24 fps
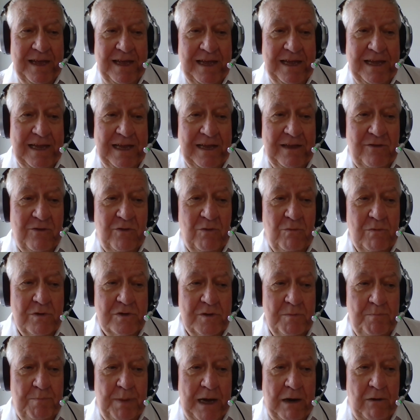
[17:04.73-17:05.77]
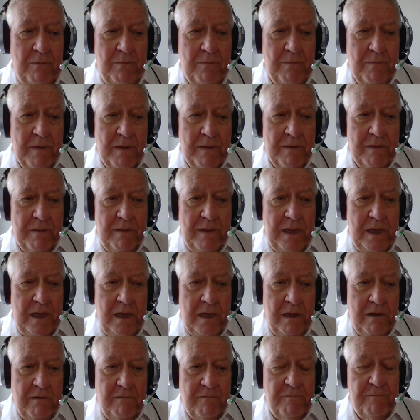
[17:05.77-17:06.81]
It talks about
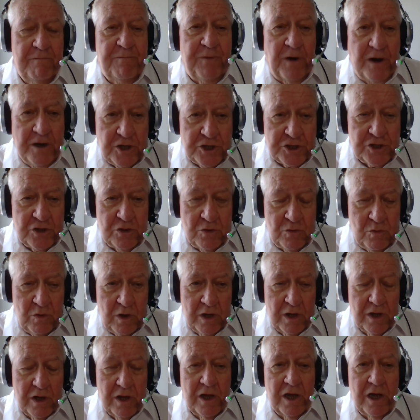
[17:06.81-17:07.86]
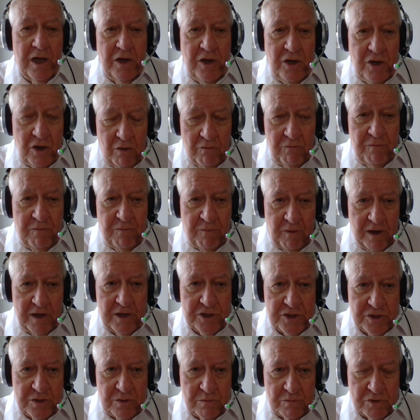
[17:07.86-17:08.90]
the functional and
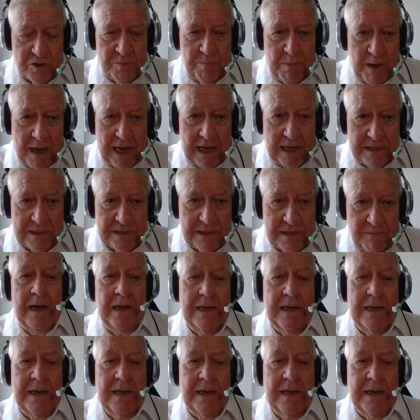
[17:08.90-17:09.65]
non-functional specs.